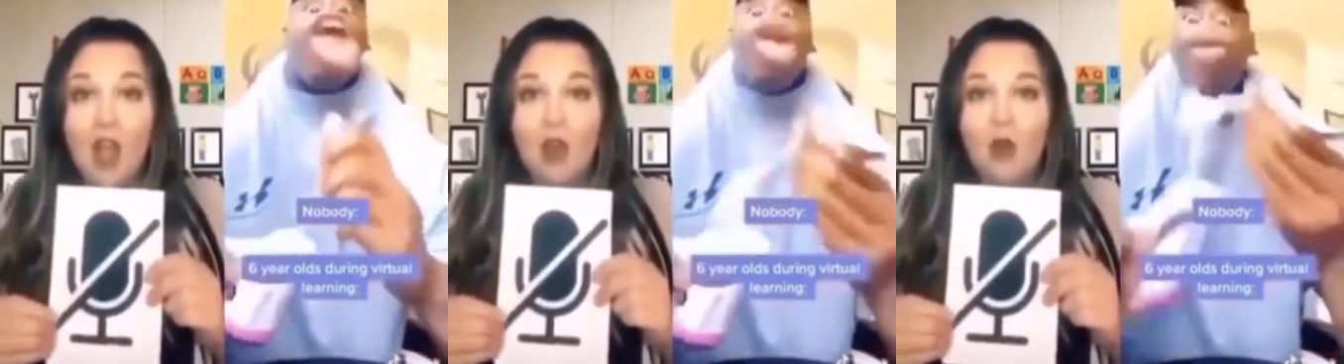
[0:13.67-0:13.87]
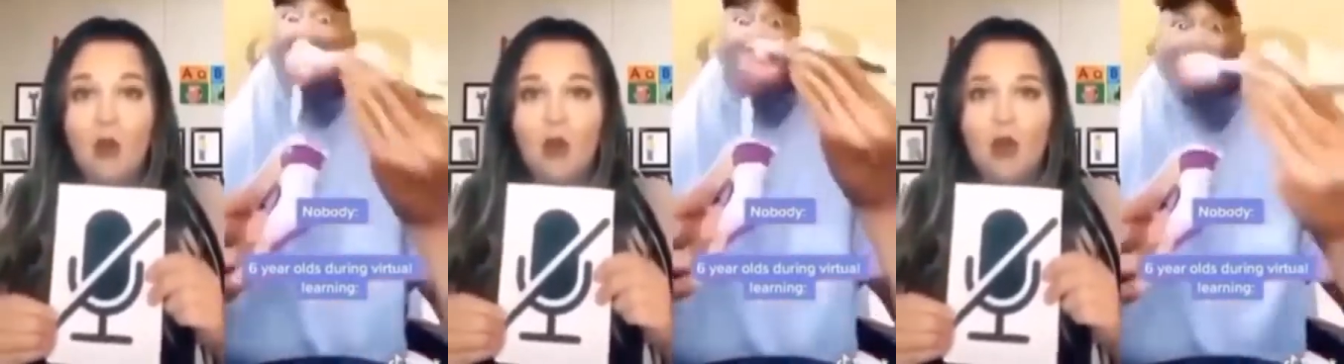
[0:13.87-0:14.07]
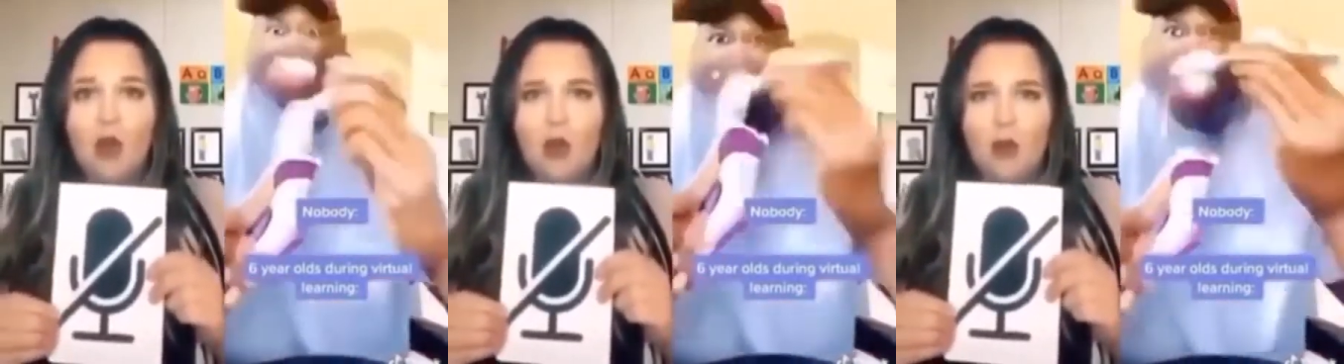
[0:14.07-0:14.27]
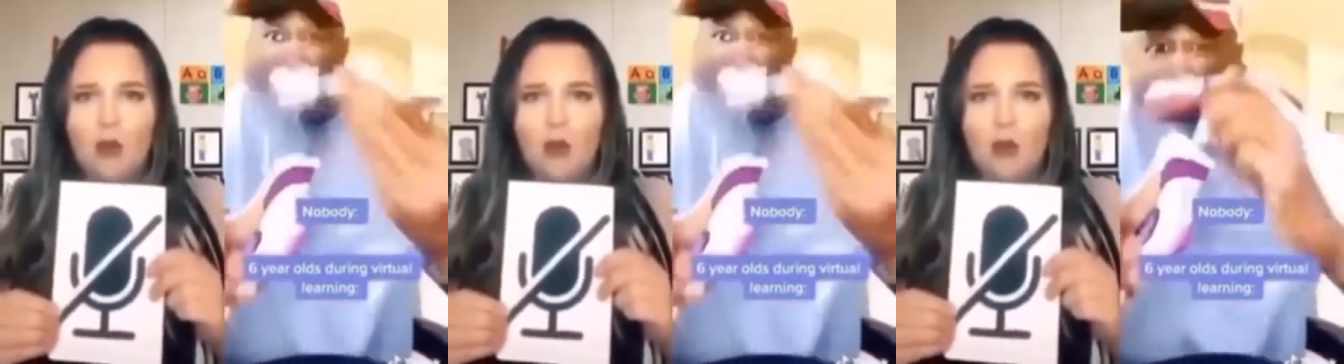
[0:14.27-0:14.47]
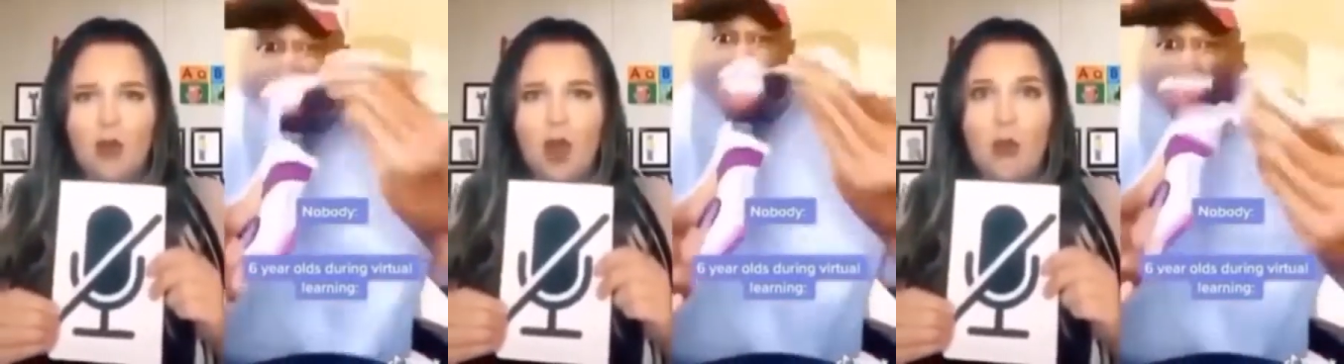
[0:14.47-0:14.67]
Oh, oh,
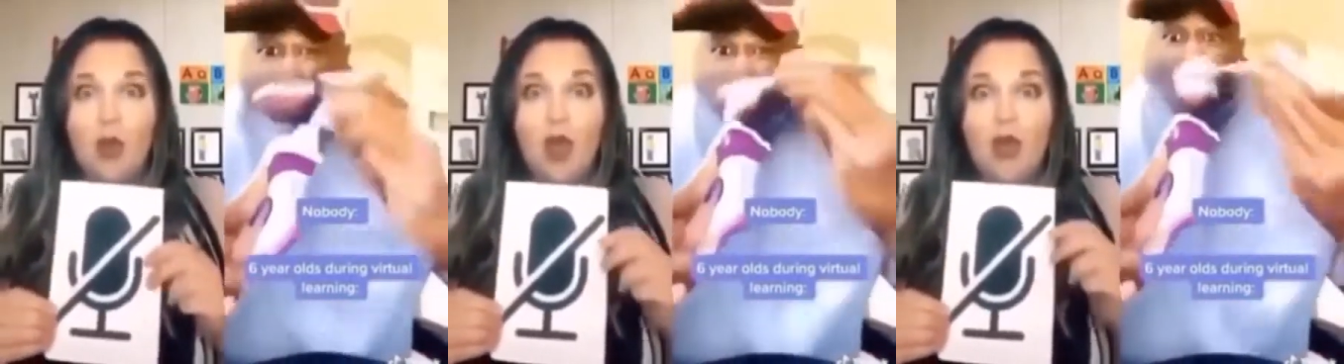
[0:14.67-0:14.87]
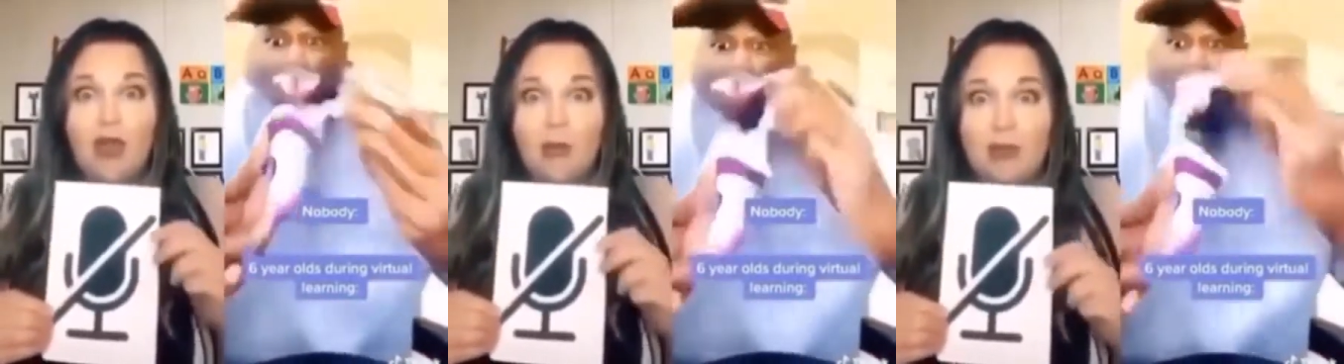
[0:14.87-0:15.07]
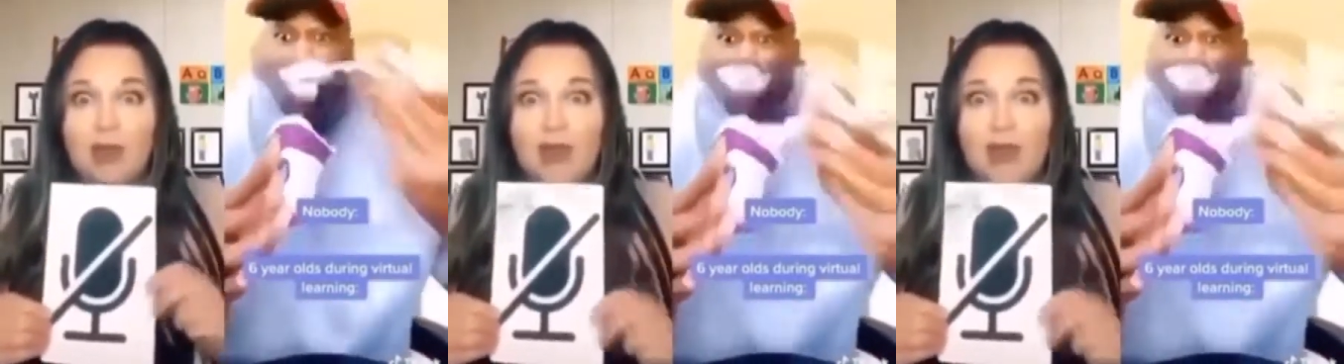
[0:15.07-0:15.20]
oh, honey, be